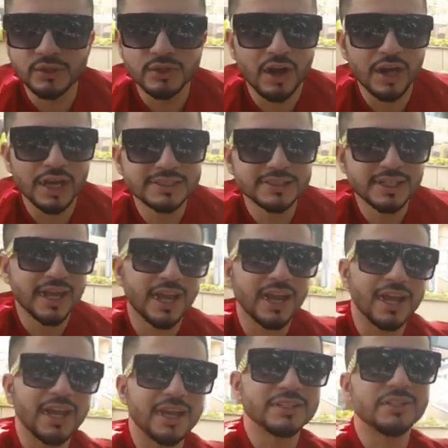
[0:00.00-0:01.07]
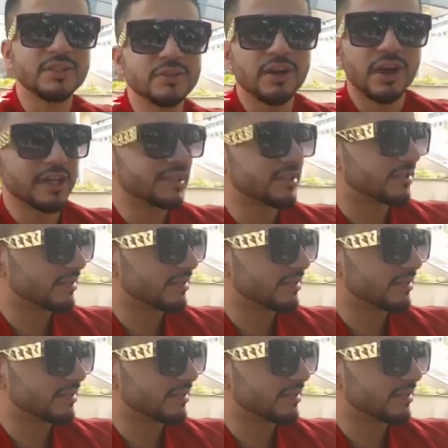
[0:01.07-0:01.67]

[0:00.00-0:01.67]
you guys, and you guys,